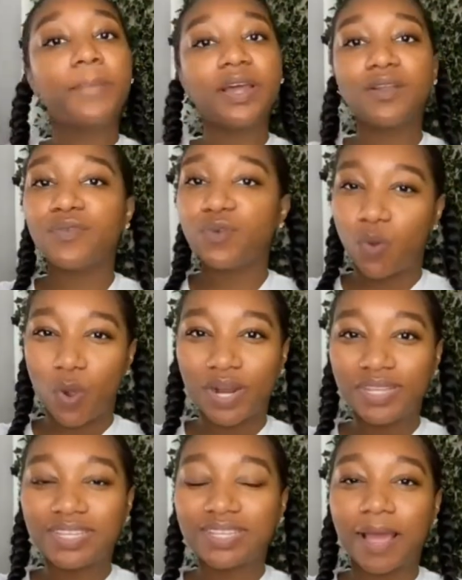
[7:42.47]
But of
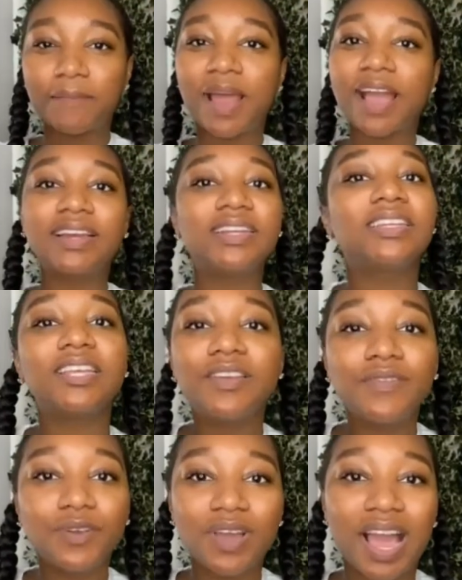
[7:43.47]
course, I'm not gonna
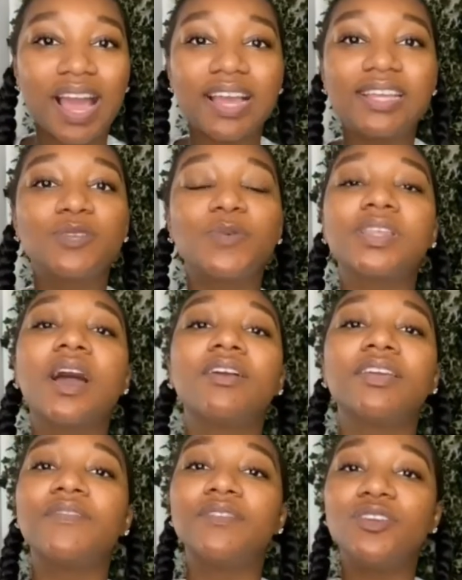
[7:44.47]
leave you guys
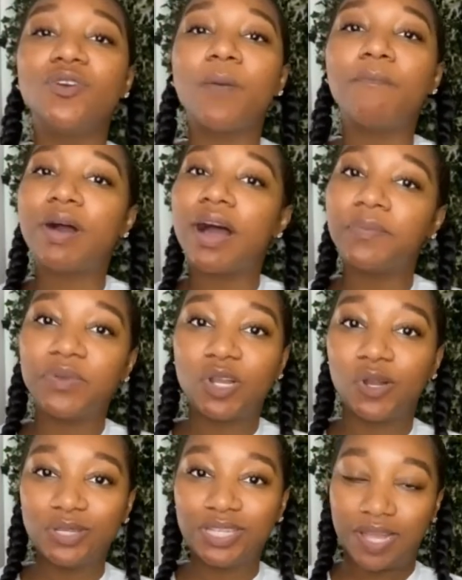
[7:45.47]
without giving you a bomb
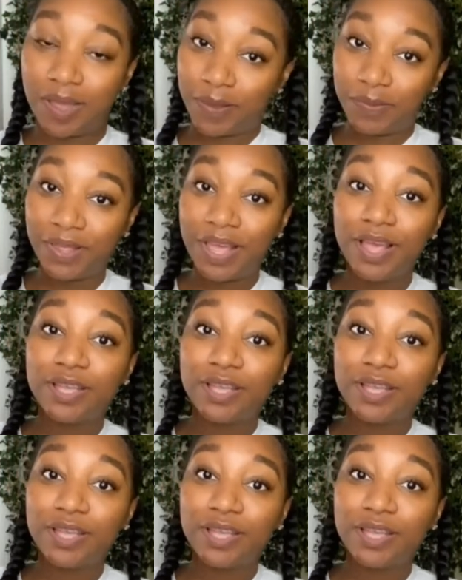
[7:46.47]
close-up.